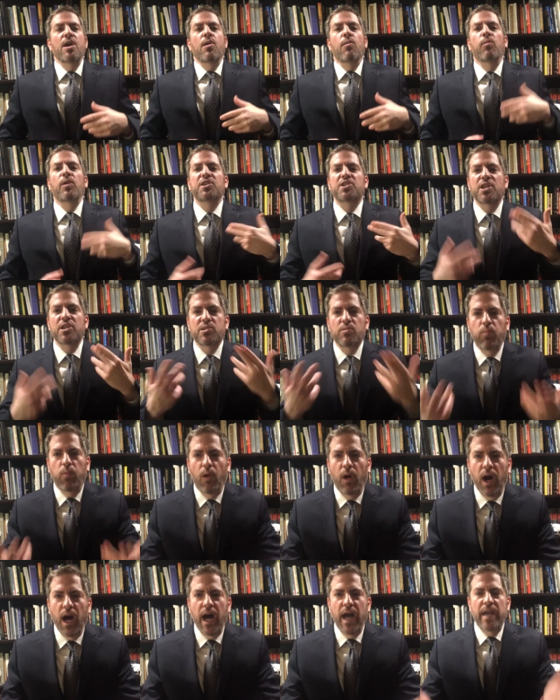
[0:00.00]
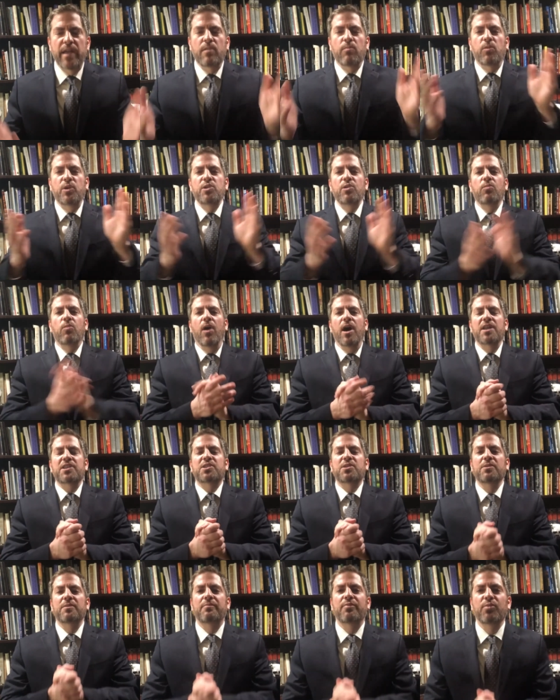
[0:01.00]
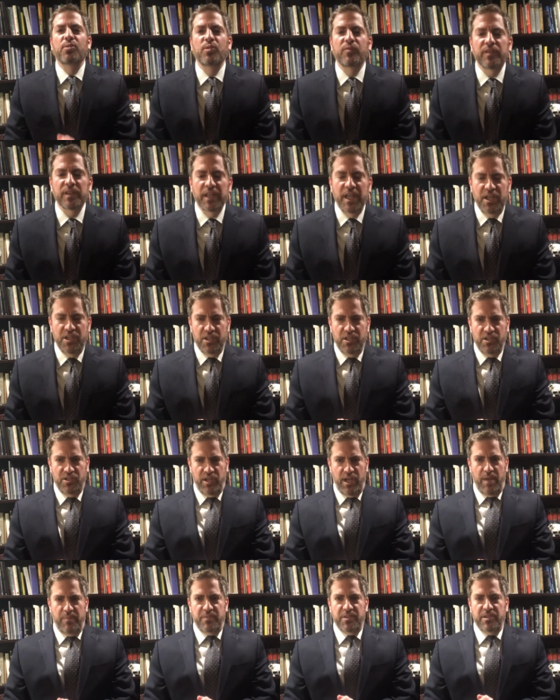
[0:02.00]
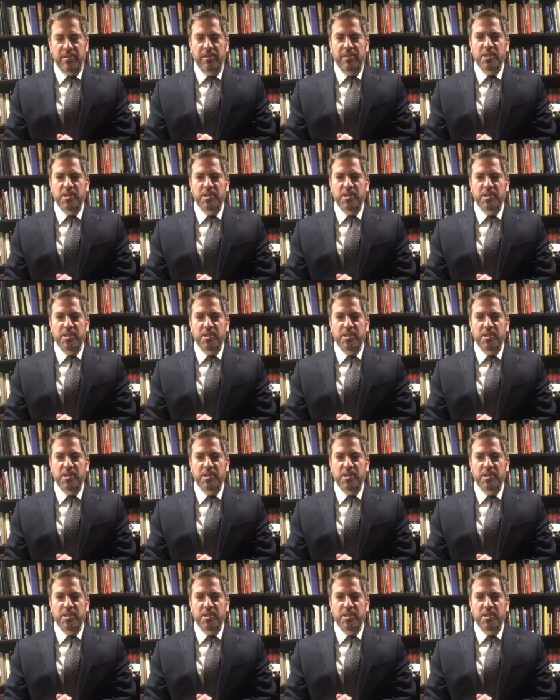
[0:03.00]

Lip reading: Which is why, when you want to improve relationships,